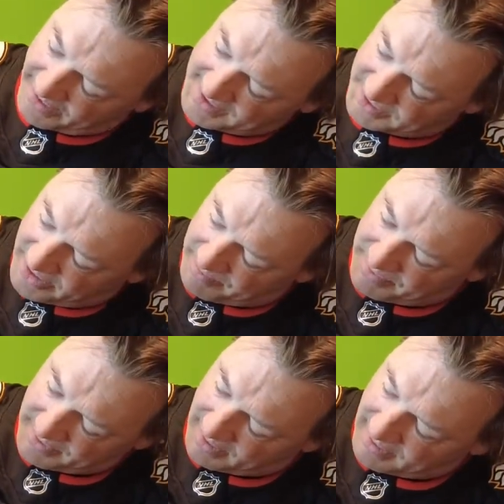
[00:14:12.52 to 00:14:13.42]
fight
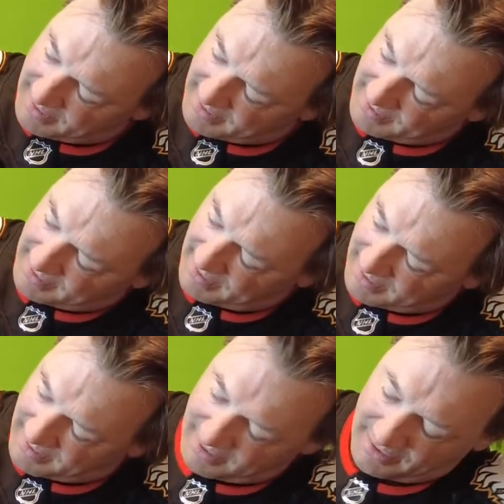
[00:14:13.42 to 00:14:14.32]
strap
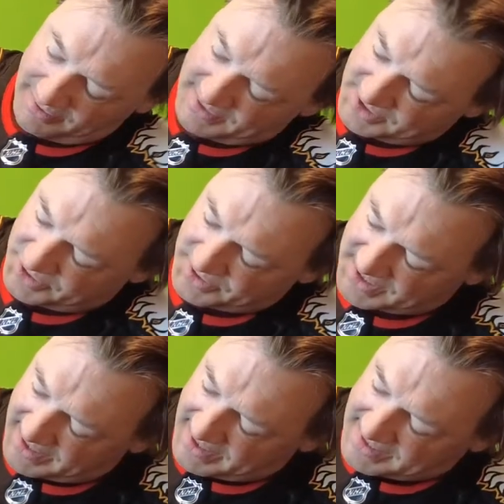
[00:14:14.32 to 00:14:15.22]
on this
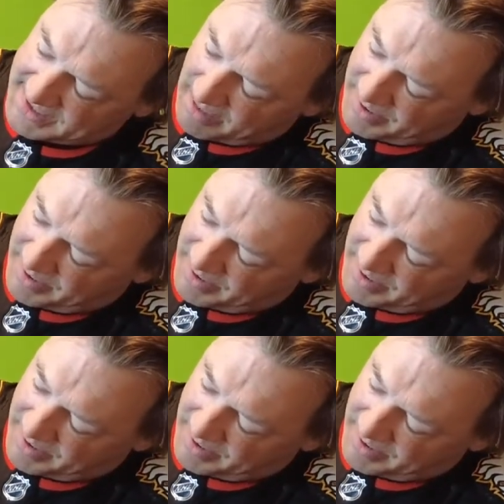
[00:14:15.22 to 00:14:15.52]
jersey is